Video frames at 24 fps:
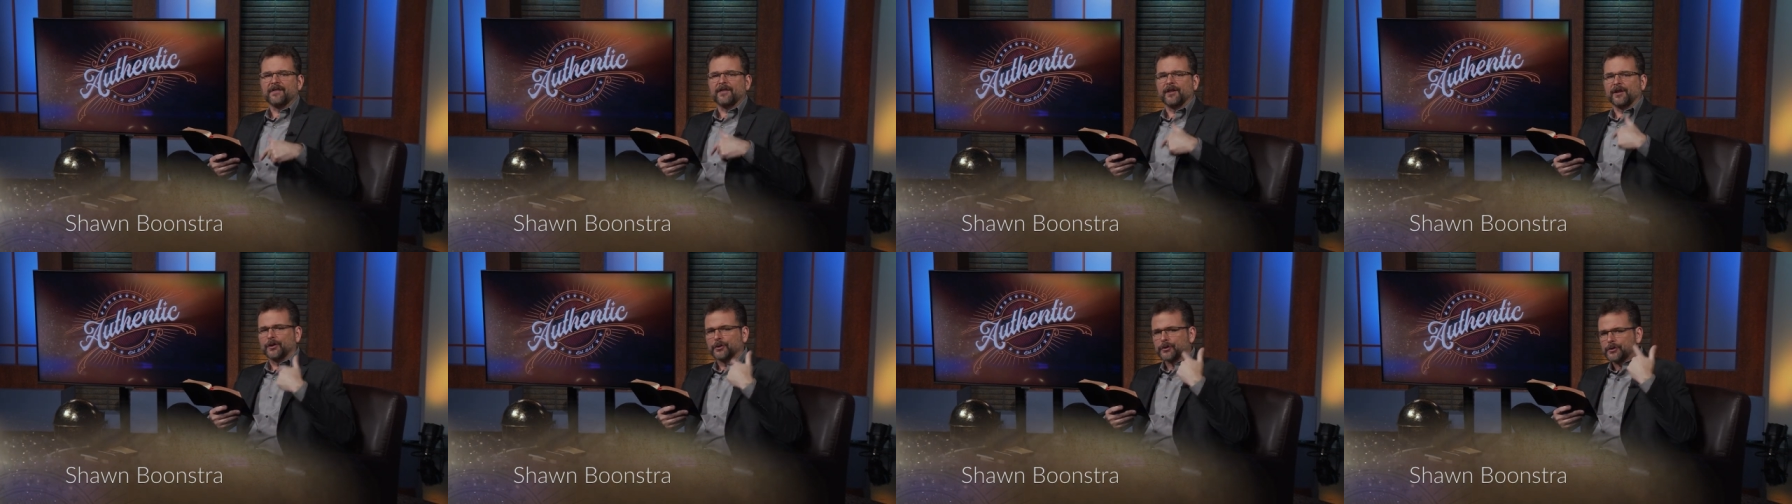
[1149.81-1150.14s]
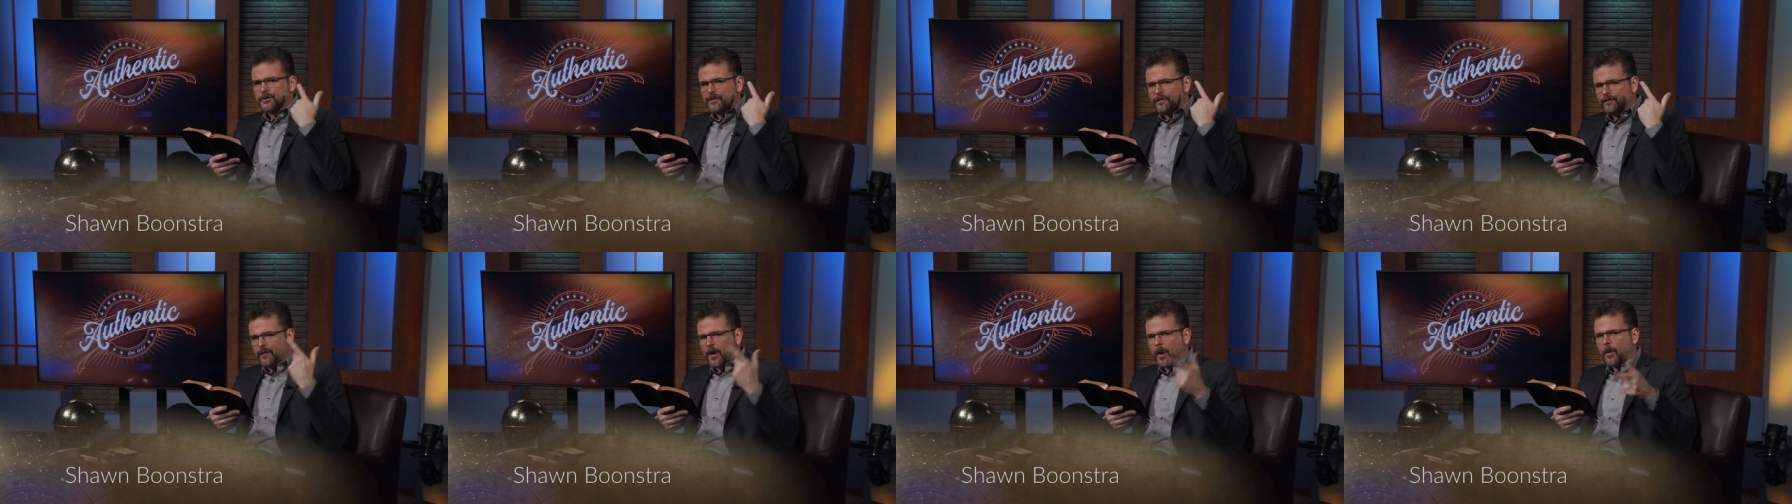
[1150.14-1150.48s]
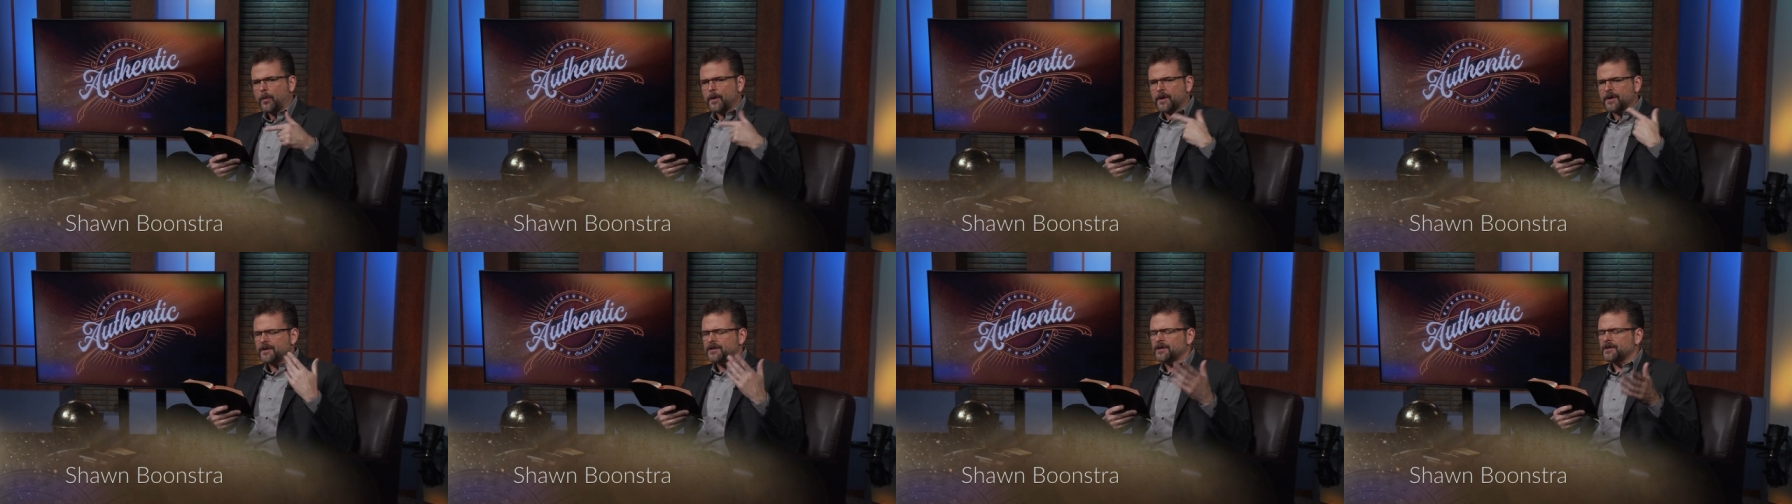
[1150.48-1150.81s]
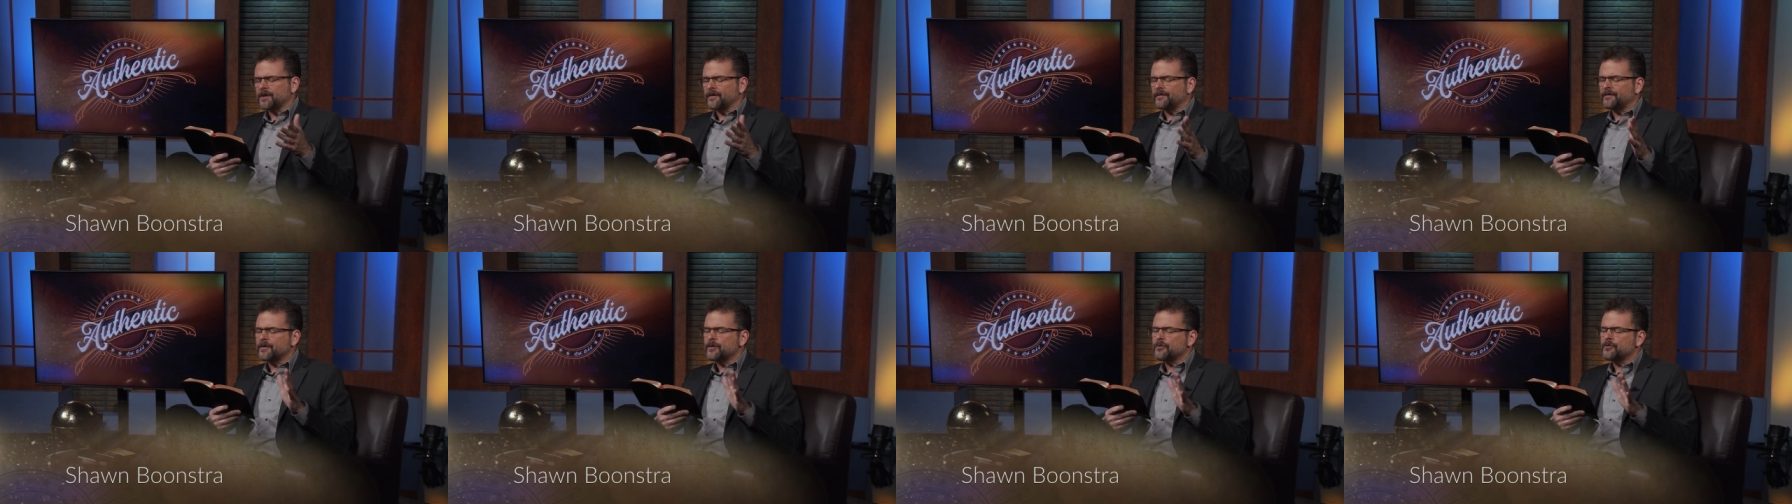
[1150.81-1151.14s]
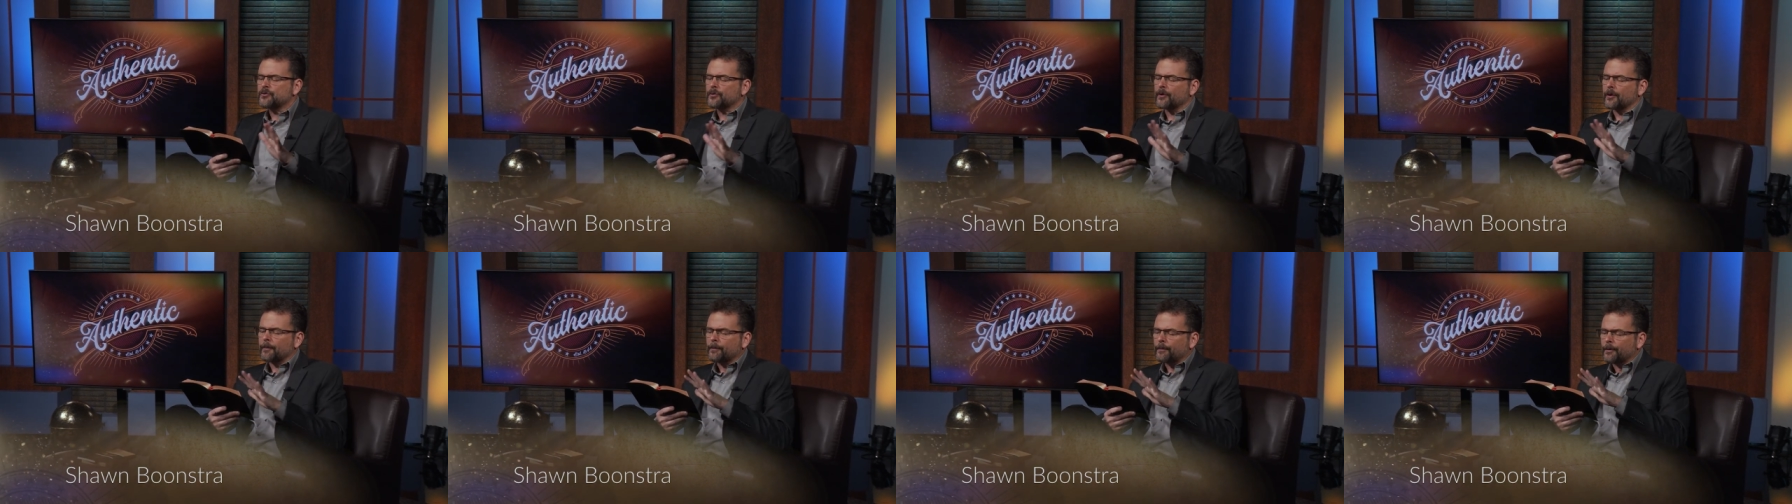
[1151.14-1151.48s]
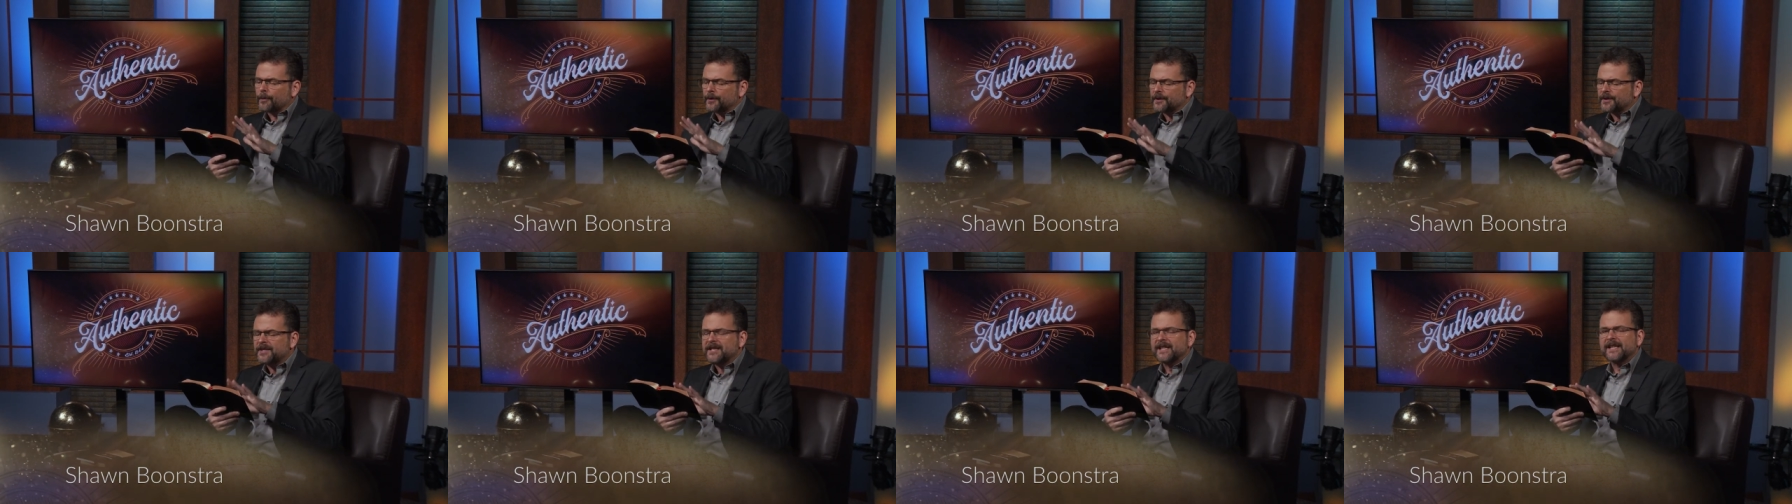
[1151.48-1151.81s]
that looks forward into the future and
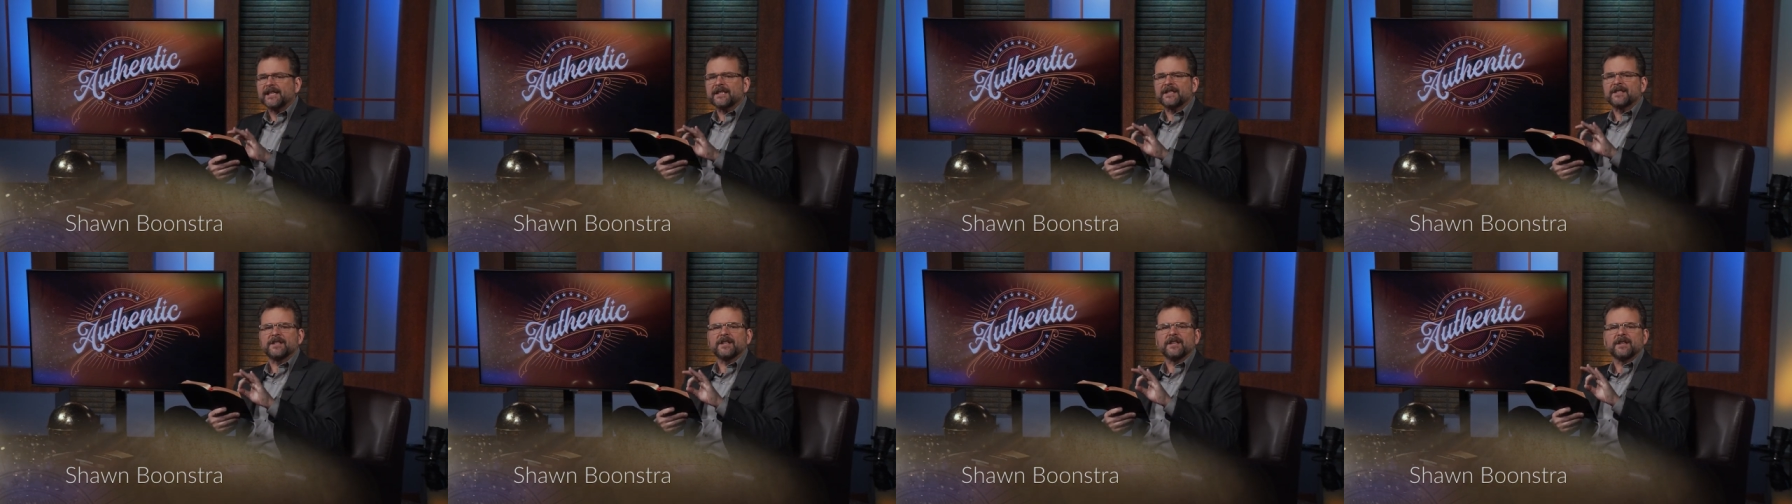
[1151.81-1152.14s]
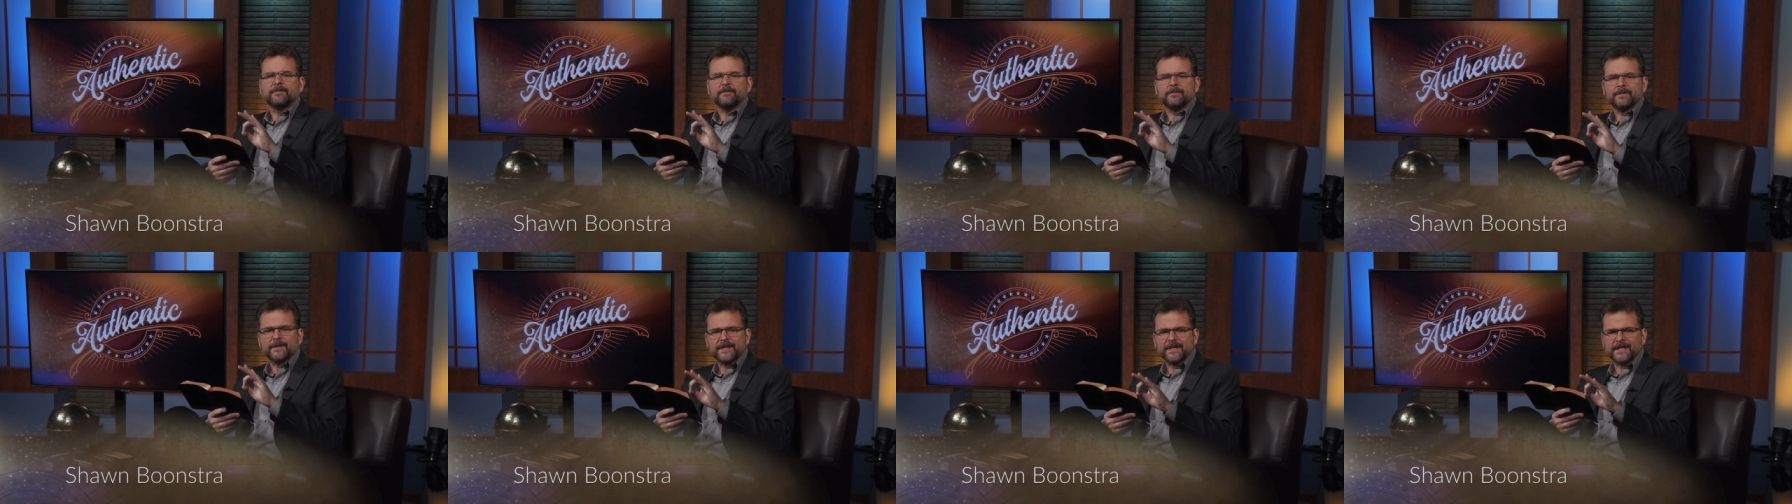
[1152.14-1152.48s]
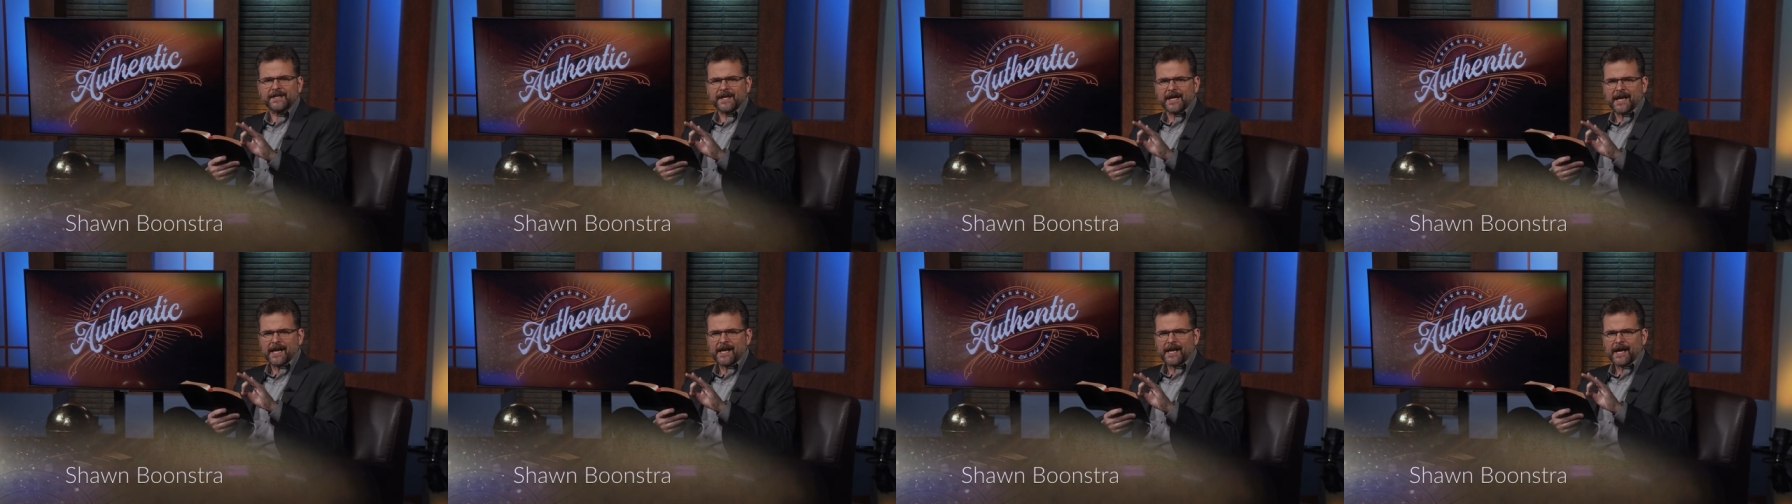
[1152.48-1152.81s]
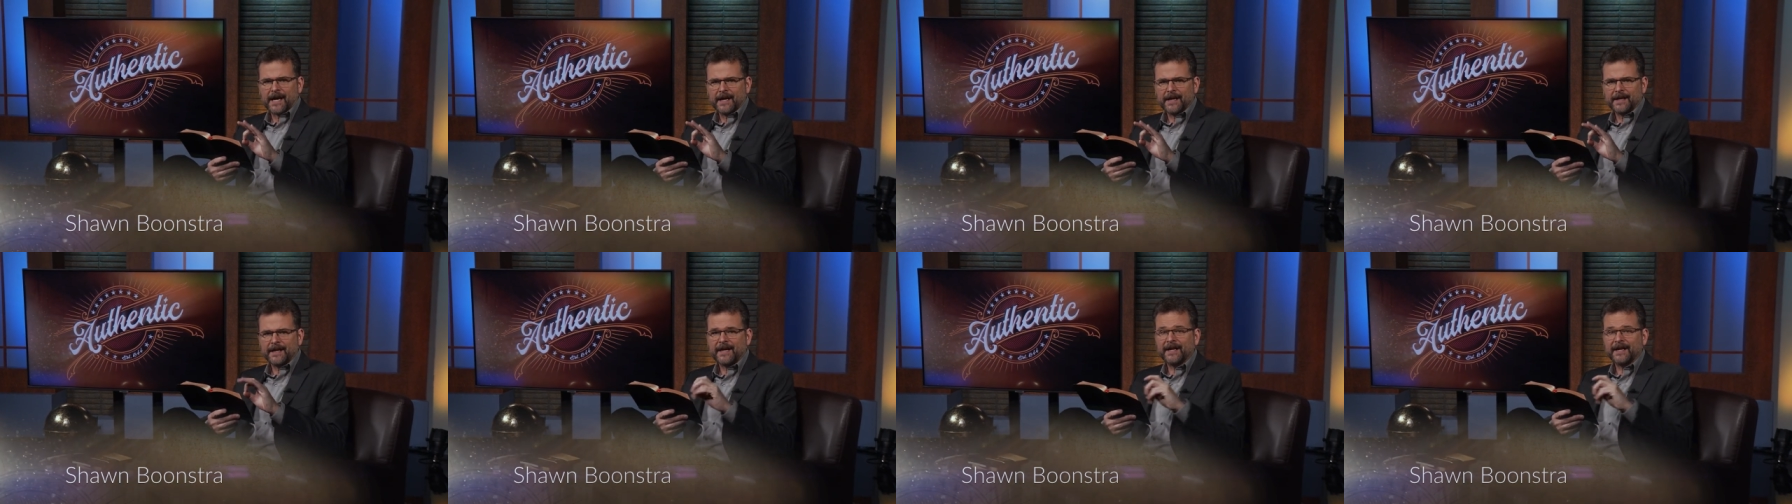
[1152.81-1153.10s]
predicts Messiah.